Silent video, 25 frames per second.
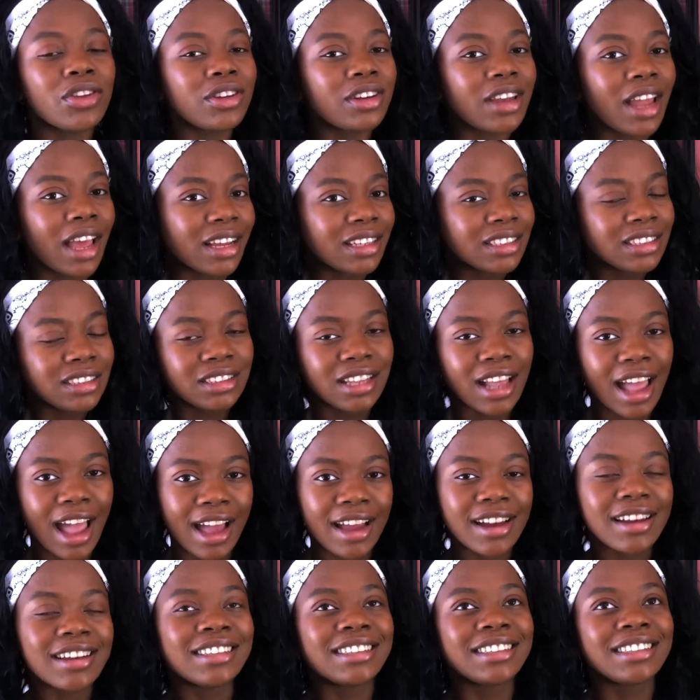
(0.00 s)
the next
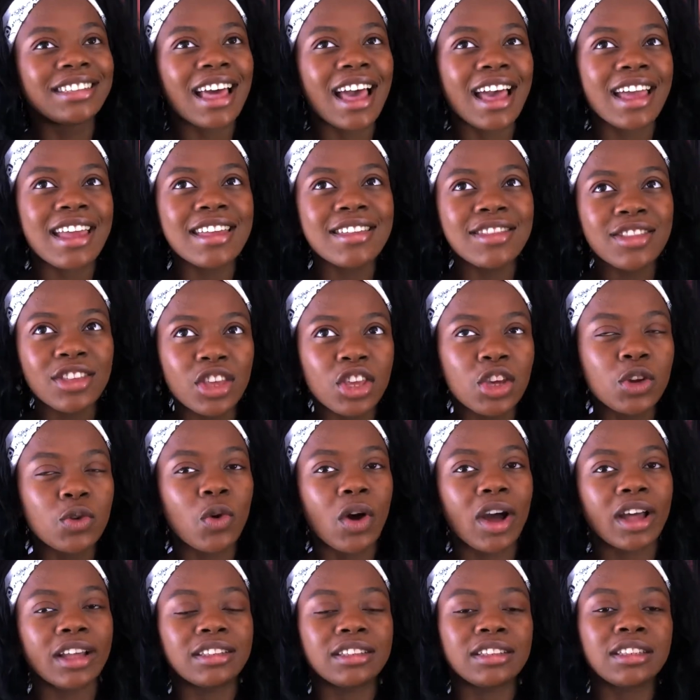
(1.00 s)
stat is that in the
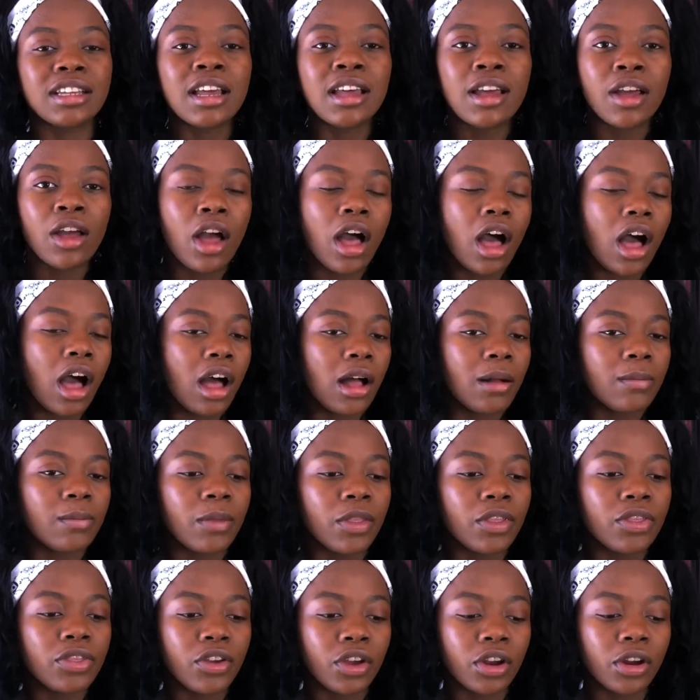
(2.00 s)
US,
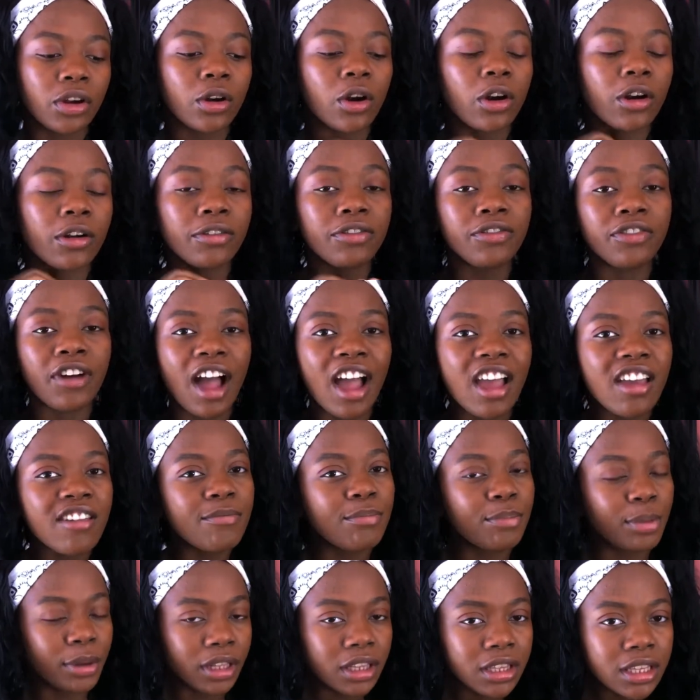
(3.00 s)
um, there are
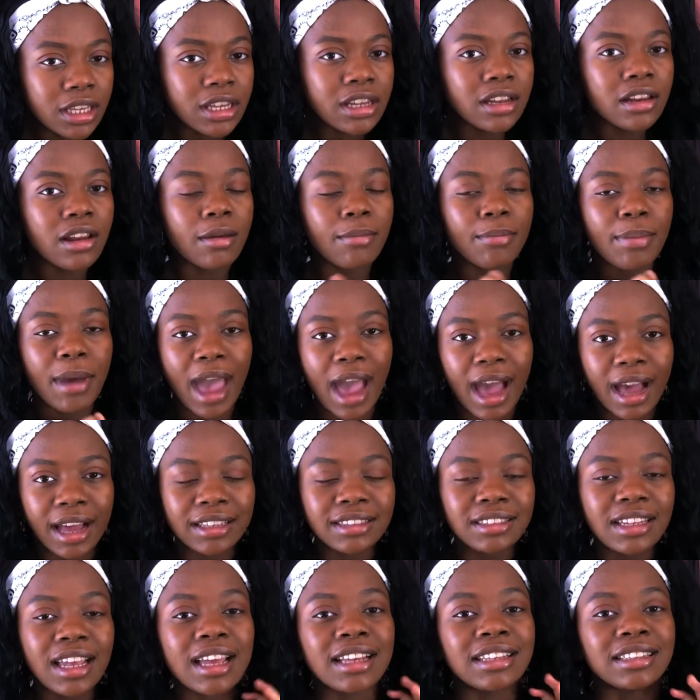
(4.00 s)
5 billion
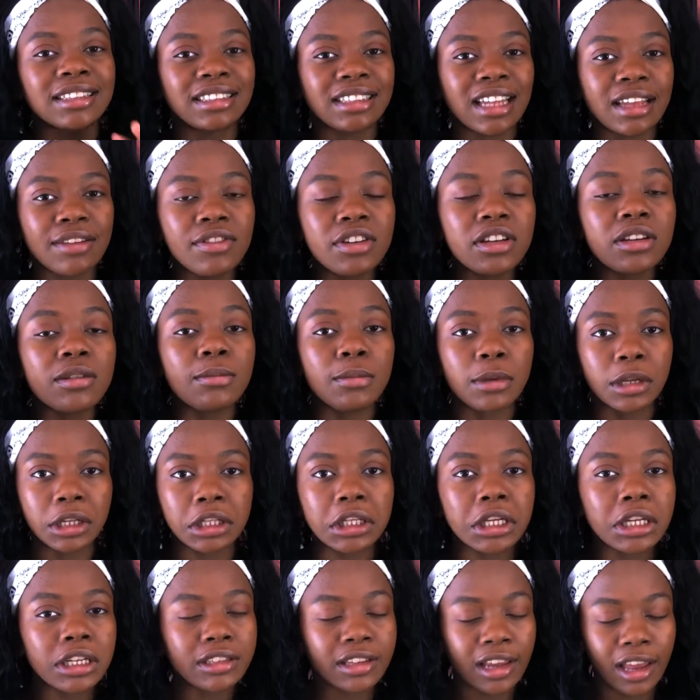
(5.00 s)
pads and 7
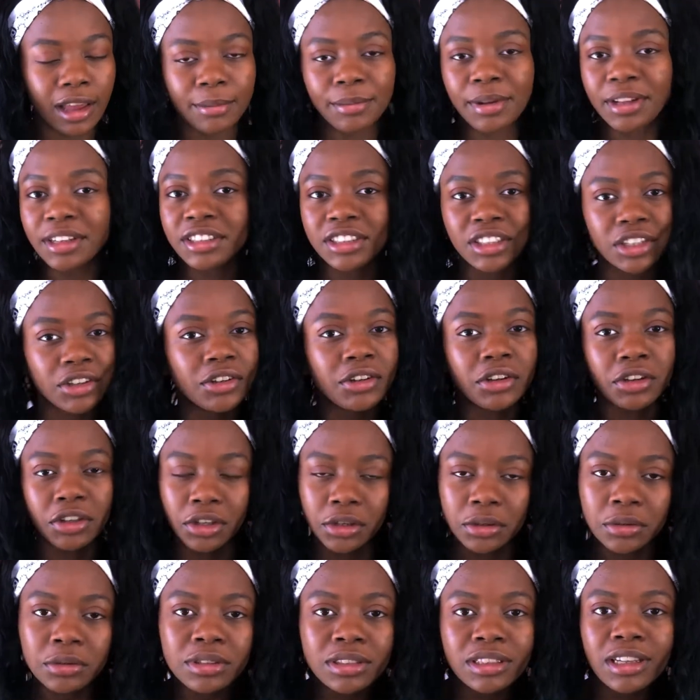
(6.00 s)
million tampons that are
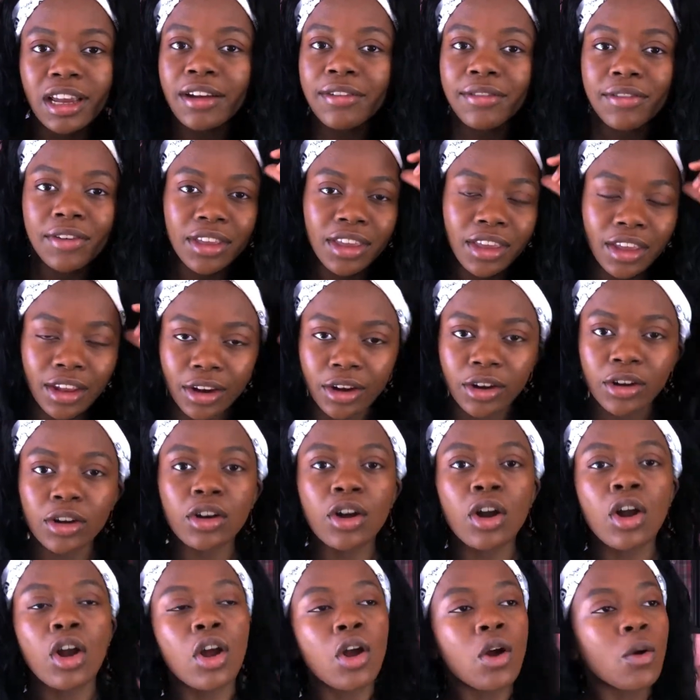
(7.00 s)
used every
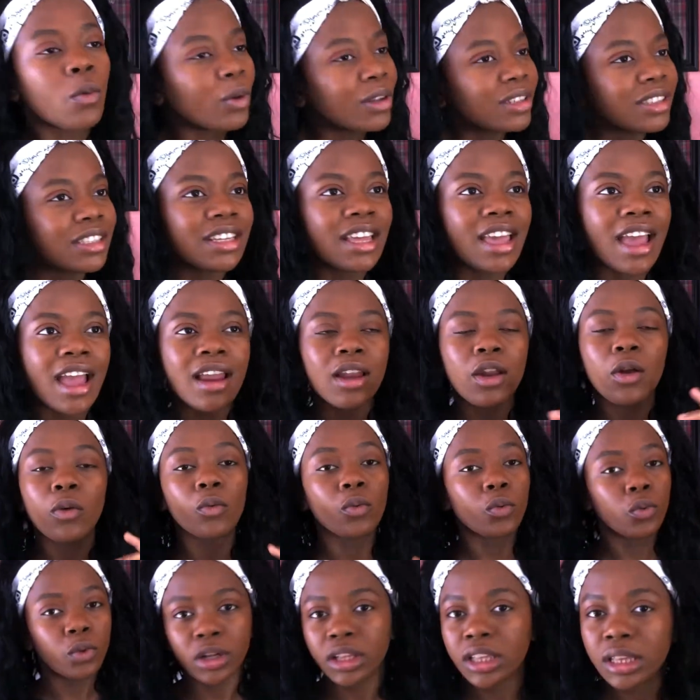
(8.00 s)
year. Once
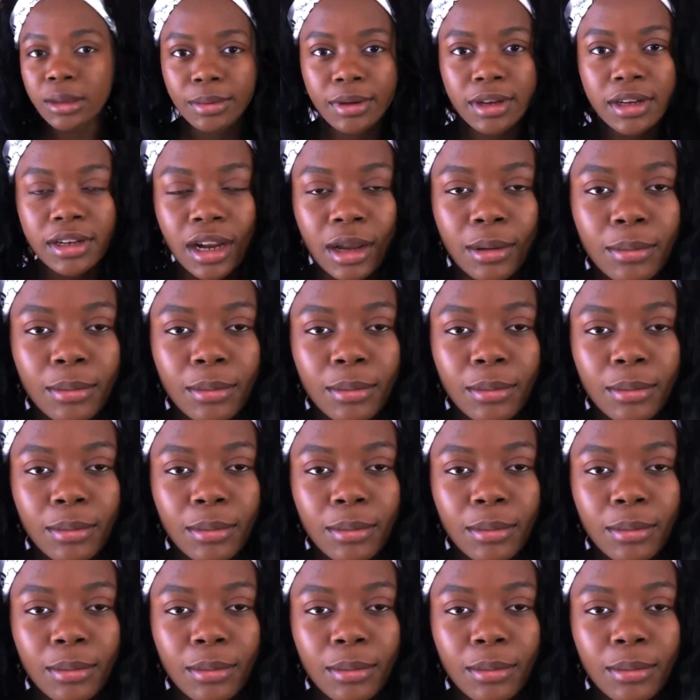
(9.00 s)
again, really big